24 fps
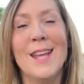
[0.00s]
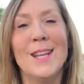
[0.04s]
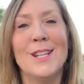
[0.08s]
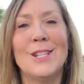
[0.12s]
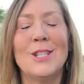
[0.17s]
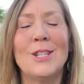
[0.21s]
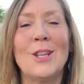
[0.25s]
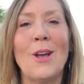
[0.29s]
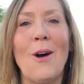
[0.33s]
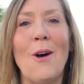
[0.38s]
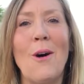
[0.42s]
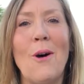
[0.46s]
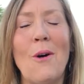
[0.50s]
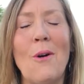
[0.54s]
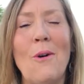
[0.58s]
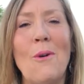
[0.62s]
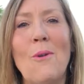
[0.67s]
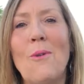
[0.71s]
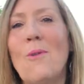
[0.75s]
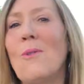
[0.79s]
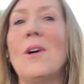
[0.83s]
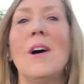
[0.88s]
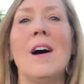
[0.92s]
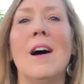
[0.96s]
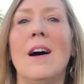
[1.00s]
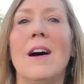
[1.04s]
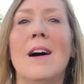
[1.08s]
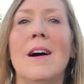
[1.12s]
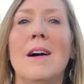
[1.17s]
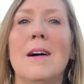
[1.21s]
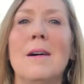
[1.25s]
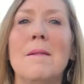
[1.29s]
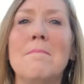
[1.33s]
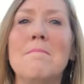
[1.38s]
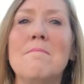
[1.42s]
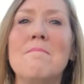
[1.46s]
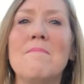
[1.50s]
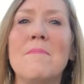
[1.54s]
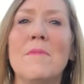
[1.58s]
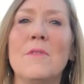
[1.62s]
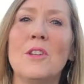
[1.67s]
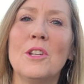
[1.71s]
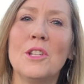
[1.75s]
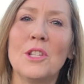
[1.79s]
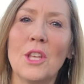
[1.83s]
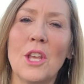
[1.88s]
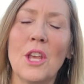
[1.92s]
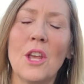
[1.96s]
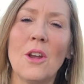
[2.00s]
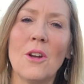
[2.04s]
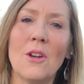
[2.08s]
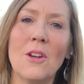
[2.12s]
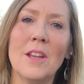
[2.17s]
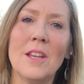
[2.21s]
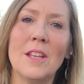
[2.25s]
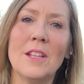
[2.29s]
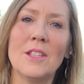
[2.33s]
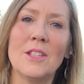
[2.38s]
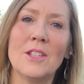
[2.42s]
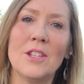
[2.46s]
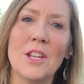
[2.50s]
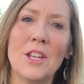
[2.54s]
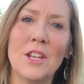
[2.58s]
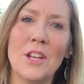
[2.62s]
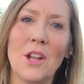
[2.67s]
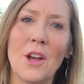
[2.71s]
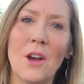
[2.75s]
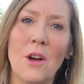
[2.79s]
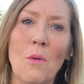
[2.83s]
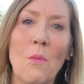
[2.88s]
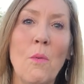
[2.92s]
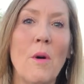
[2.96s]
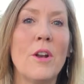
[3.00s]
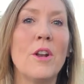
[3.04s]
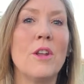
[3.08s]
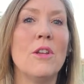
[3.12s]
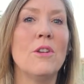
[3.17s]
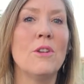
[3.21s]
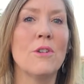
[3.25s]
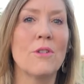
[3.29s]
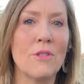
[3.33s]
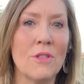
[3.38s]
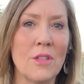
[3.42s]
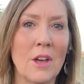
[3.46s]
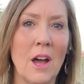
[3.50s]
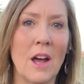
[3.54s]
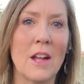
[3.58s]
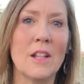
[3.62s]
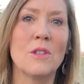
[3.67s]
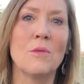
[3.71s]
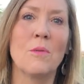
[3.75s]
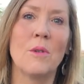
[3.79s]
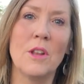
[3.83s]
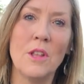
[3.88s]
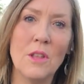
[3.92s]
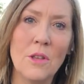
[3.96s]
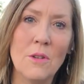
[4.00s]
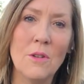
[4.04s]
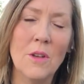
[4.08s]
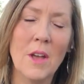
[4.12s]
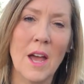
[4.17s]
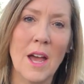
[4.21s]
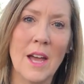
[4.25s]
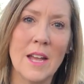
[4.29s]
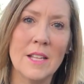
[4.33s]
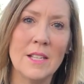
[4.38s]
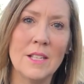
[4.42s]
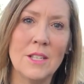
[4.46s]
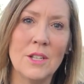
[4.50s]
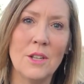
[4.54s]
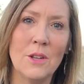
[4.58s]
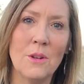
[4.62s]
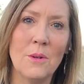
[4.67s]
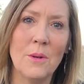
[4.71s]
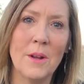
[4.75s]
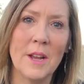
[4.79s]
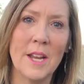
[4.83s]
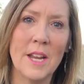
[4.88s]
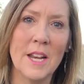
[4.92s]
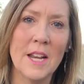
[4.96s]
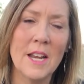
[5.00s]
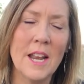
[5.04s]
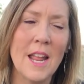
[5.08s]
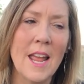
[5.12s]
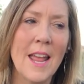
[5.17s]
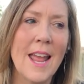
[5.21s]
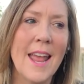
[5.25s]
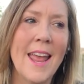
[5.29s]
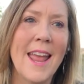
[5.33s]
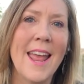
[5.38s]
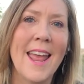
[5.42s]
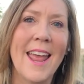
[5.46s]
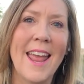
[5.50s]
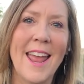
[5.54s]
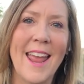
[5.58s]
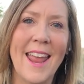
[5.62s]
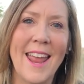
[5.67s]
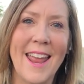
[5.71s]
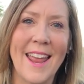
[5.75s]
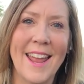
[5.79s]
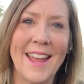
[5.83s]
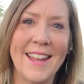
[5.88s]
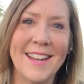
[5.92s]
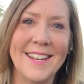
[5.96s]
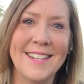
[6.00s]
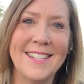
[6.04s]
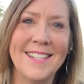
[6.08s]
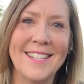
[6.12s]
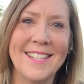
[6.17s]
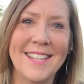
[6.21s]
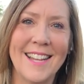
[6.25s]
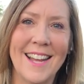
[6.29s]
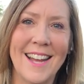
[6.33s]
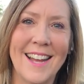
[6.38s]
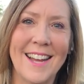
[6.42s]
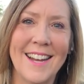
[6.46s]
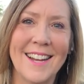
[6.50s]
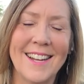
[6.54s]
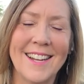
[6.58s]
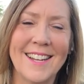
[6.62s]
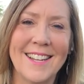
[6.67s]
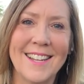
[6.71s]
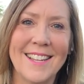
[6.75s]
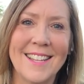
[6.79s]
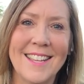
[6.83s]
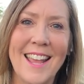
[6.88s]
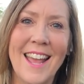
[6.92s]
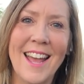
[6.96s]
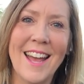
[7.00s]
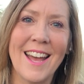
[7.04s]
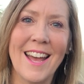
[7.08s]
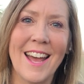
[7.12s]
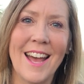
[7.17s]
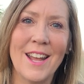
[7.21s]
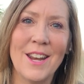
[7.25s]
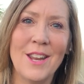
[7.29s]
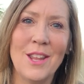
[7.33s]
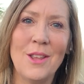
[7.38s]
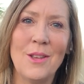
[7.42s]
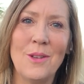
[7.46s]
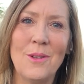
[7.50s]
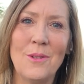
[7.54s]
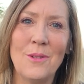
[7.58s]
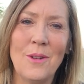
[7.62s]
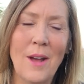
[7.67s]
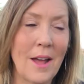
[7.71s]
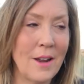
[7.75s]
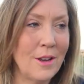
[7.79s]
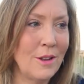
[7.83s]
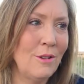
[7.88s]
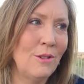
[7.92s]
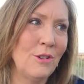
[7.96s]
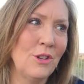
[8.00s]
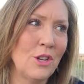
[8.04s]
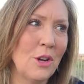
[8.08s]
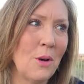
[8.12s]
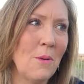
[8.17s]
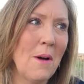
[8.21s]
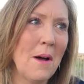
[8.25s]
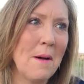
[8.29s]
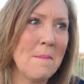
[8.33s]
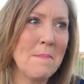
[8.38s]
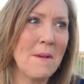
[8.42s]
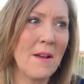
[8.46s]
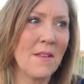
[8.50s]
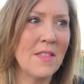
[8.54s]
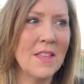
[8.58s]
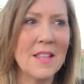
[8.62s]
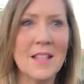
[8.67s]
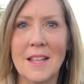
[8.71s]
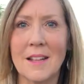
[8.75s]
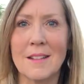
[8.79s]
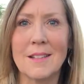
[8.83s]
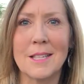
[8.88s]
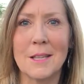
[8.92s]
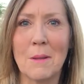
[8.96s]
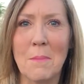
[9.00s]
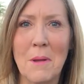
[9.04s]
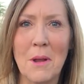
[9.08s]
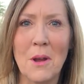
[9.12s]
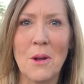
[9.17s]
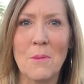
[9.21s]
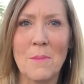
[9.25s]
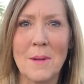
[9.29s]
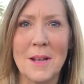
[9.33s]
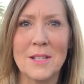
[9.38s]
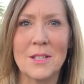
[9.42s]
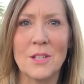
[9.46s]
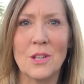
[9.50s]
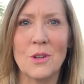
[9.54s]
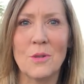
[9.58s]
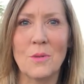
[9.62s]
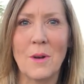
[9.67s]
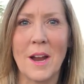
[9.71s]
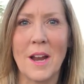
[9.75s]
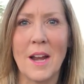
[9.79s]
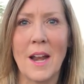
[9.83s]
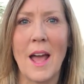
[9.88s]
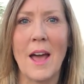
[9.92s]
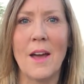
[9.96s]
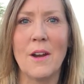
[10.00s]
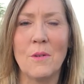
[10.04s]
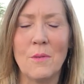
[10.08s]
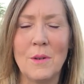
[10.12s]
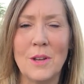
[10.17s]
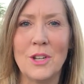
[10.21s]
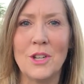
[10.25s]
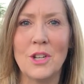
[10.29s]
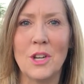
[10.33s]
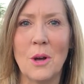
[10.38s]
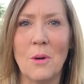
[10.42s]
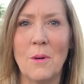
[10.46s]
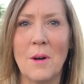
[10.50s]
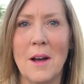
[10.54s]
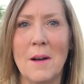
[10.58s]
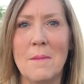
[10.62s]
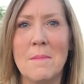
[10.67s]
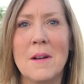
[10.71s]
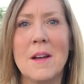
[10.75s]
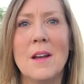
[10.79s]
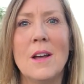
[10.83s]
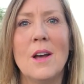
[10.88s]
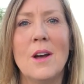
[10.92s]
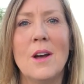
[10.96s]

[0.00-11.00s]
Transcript: So um, I'm just curious to know, what are your thoughts? What are you guys doing? And uh, yeah, how do you how do you show up? I think that's the bigger message, right? How do we show up?